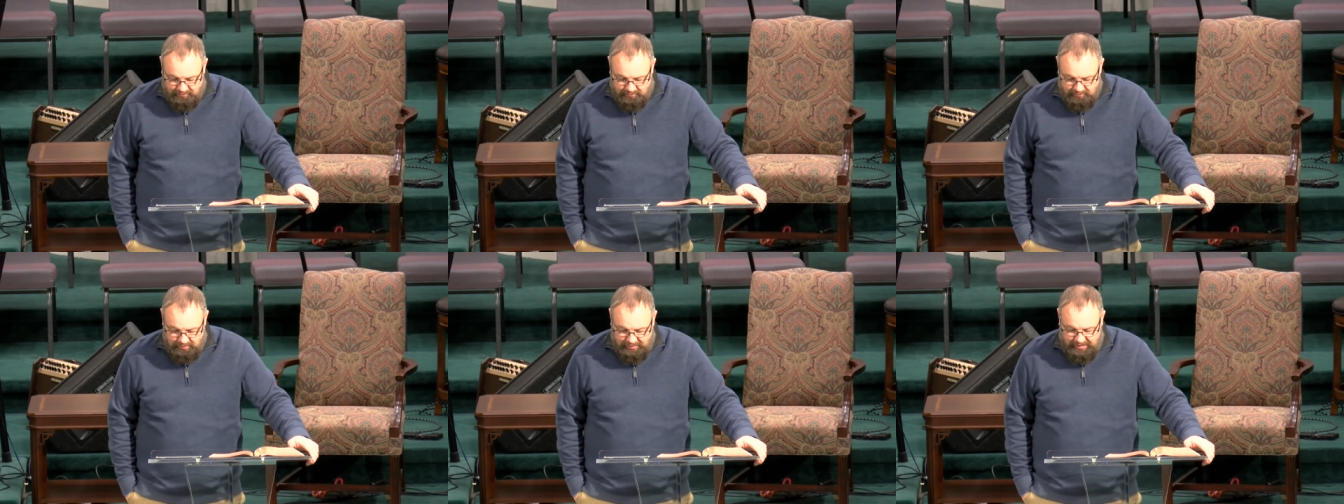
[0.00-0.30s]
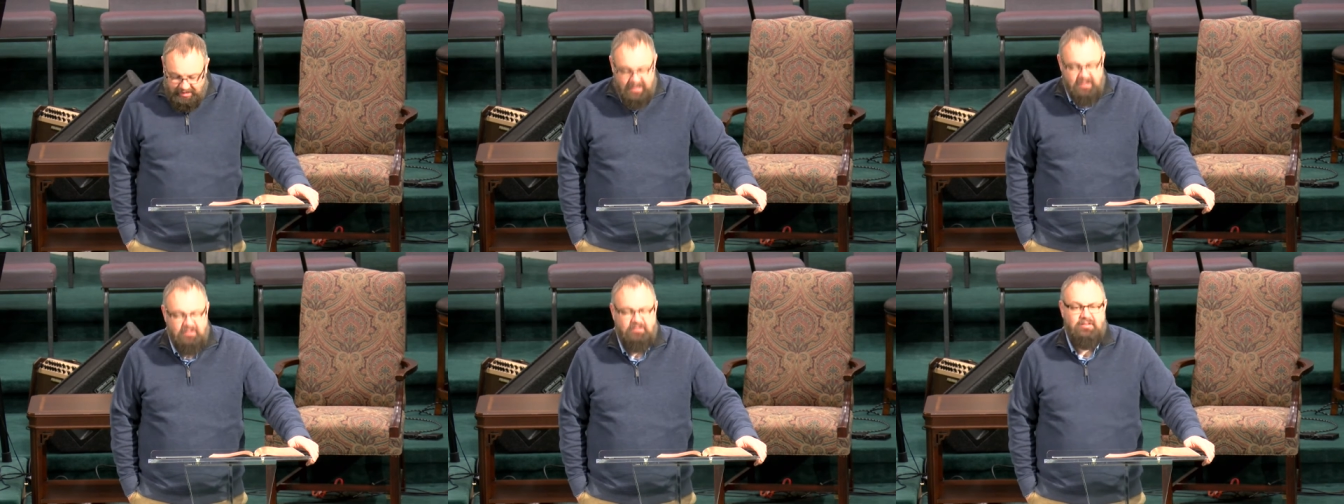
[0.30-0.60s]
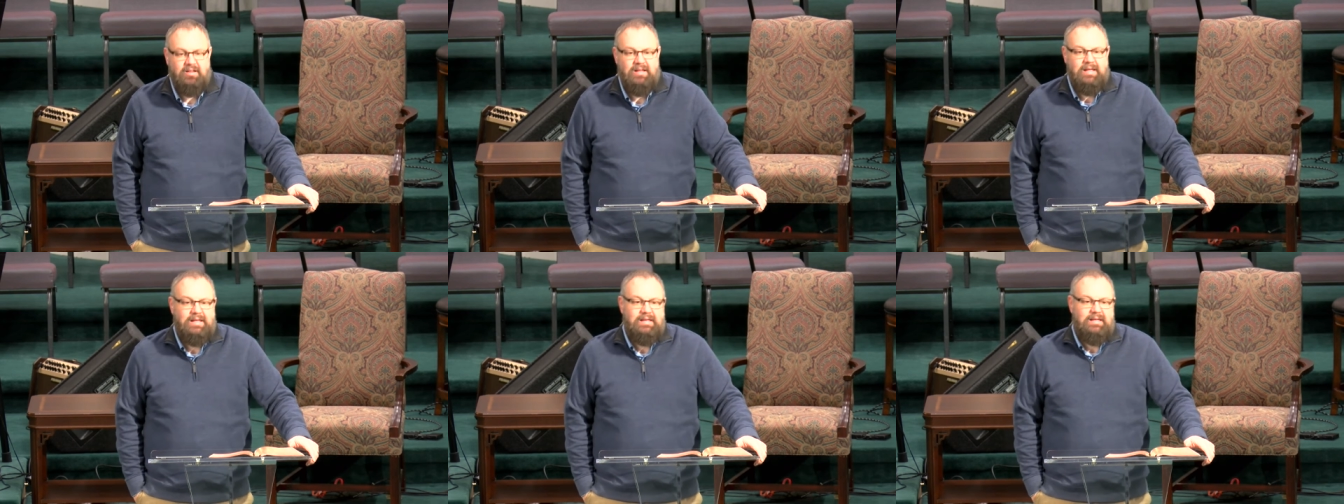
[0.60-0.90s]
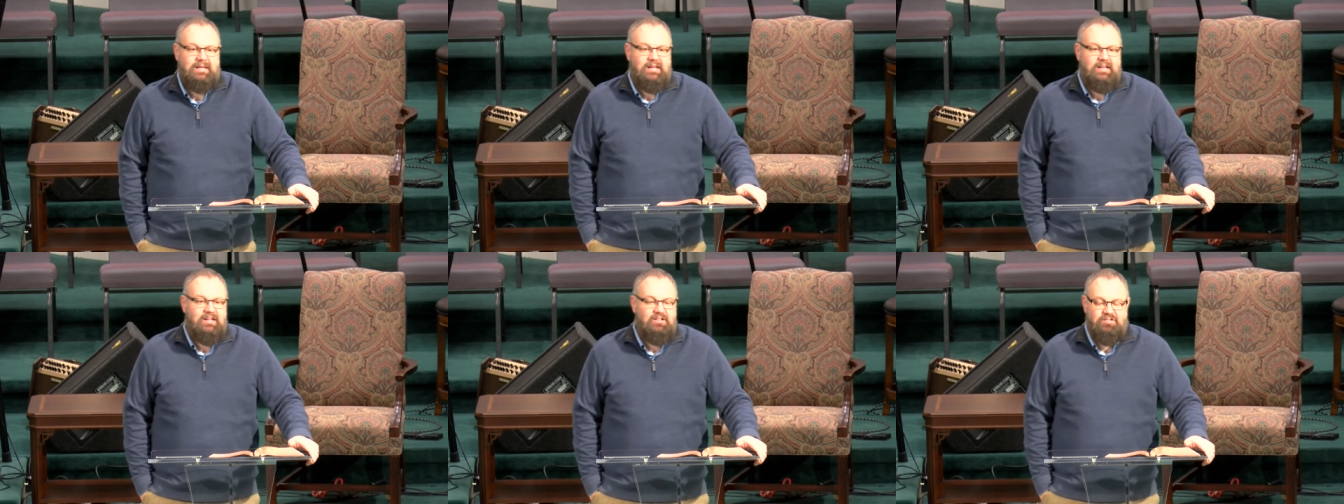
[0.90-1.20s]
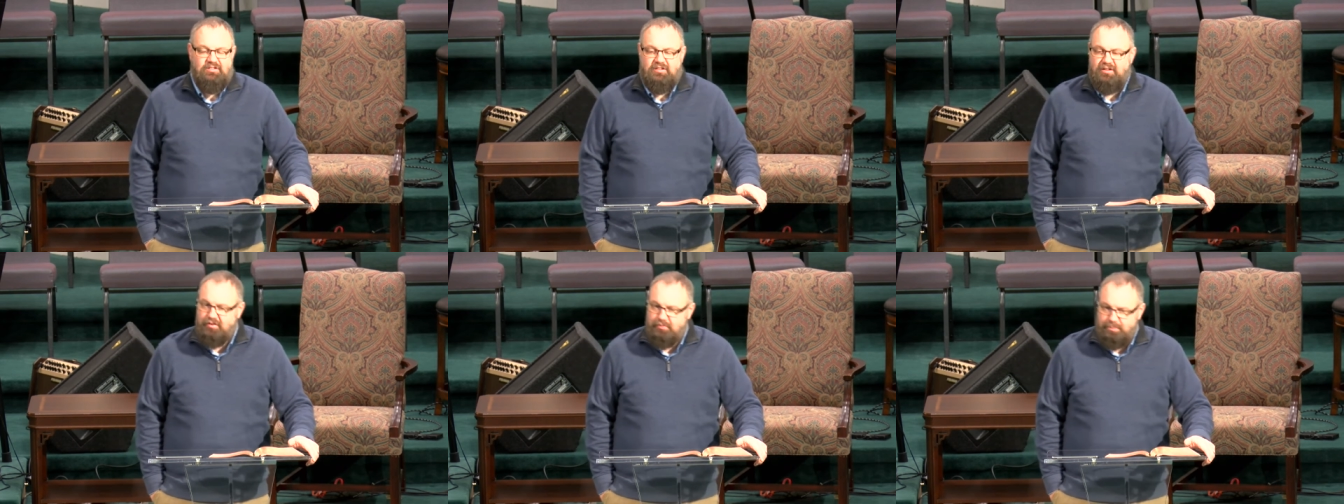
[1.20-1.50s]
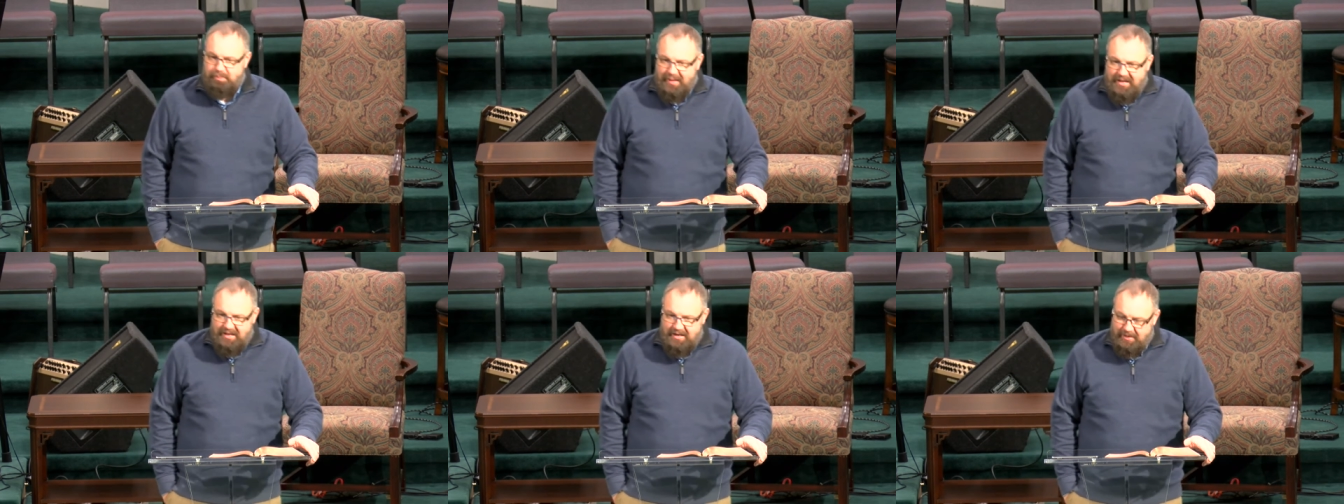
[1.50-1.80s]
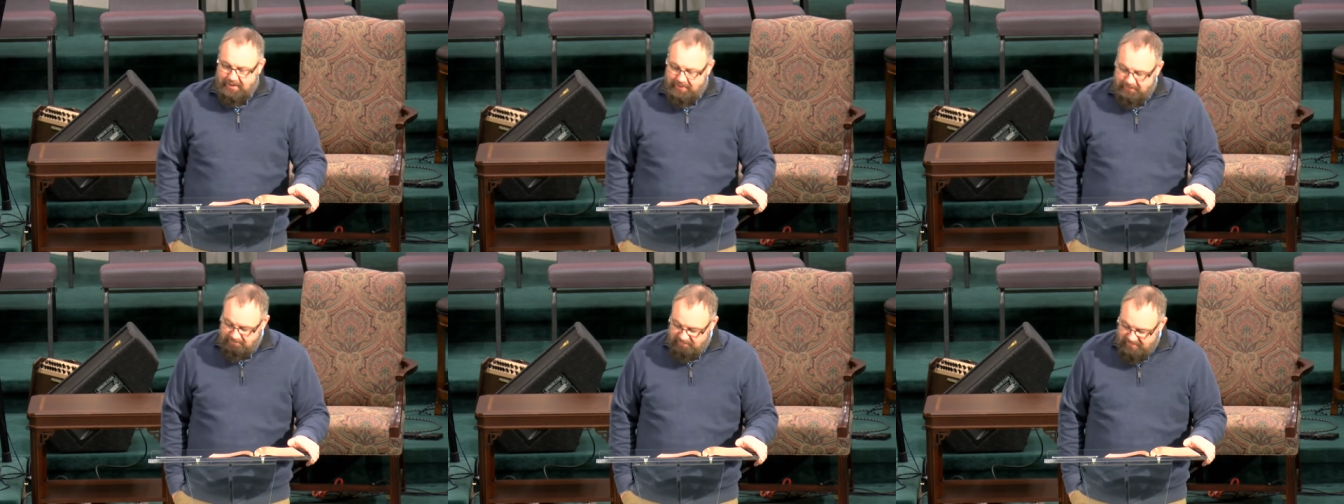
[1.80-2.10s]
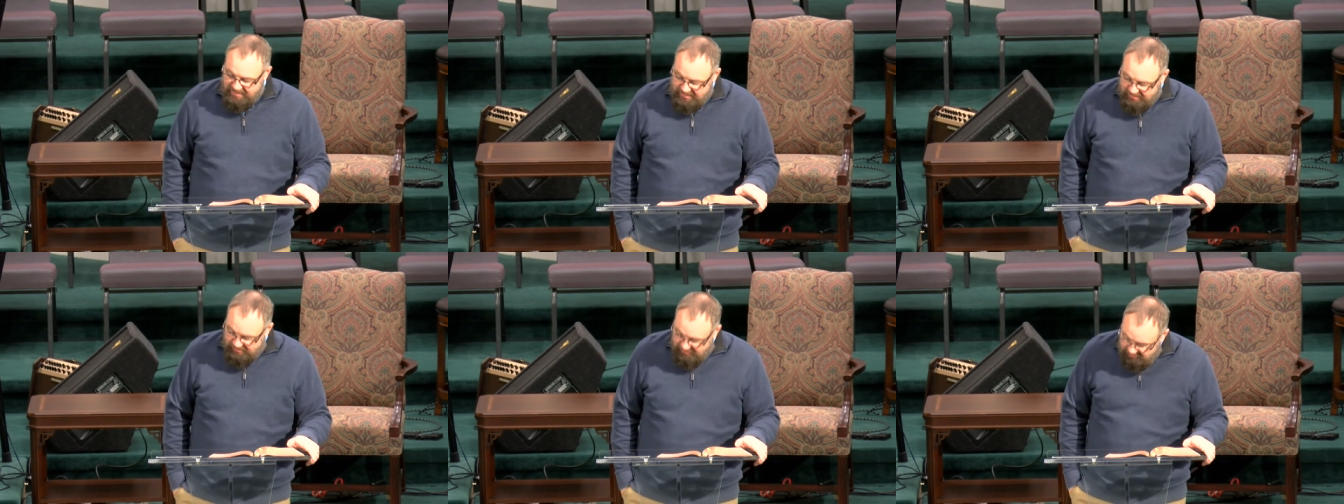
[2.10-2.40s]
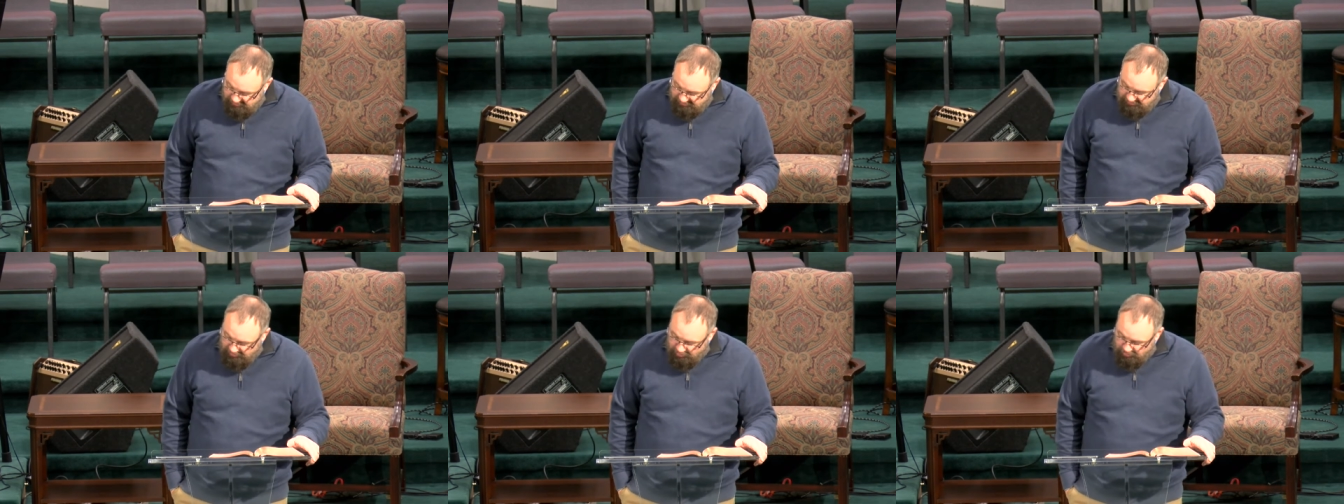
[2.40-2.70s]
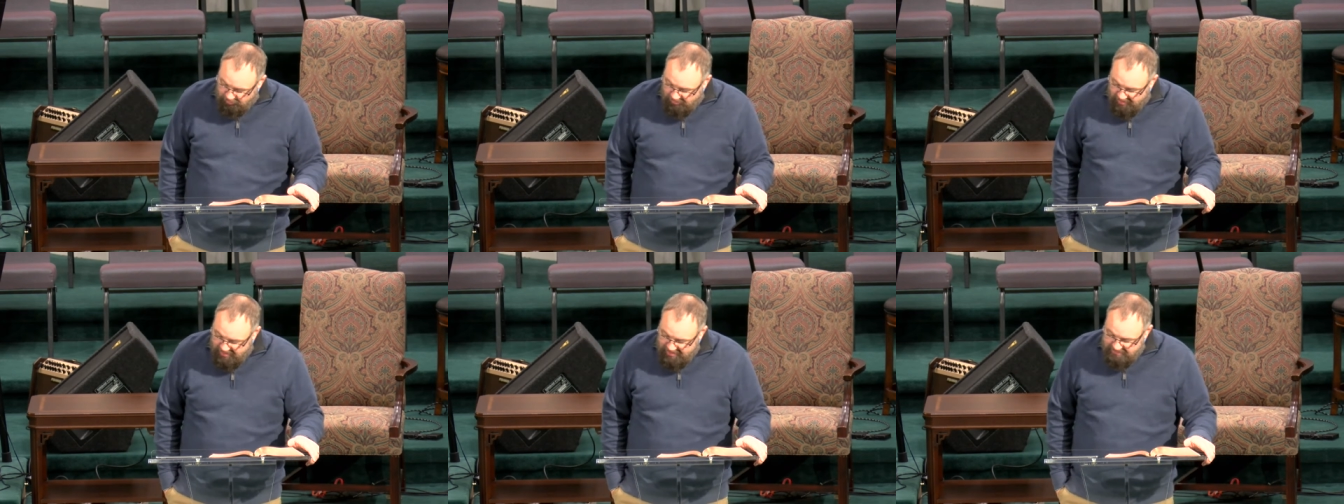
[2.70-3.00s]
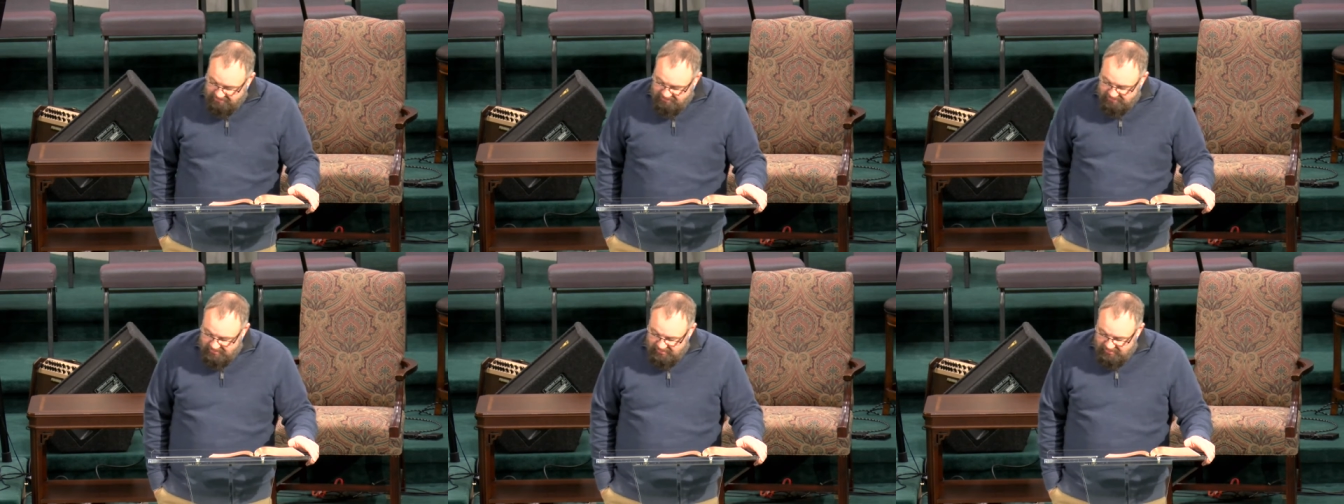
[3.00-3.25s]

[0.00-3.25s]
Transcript: because his despair is so great.